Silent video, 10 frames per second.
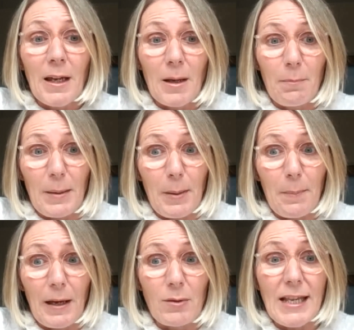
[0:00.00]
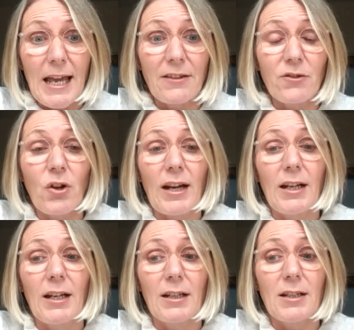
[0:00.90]
At BPP, I was head of
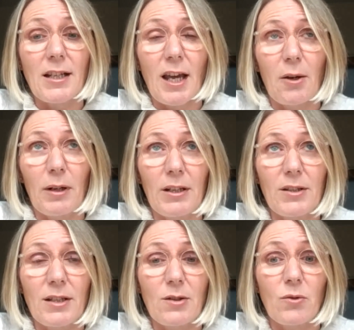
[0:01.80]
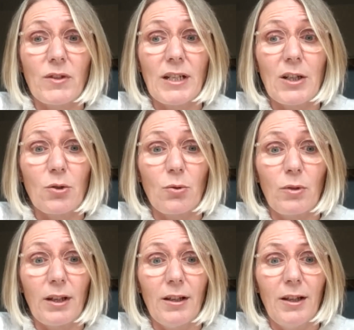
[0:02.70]
training, so I used to sort of teach
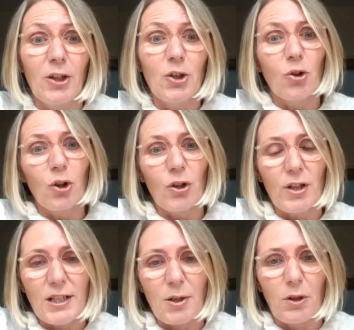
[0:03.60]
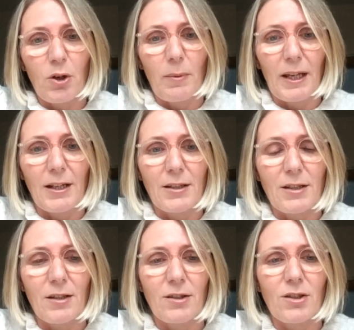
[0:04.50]
all the young lawyers who were coming in
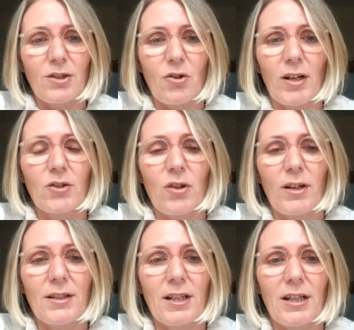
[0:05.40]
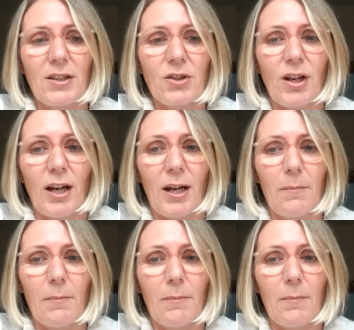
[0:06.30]
to try and teach.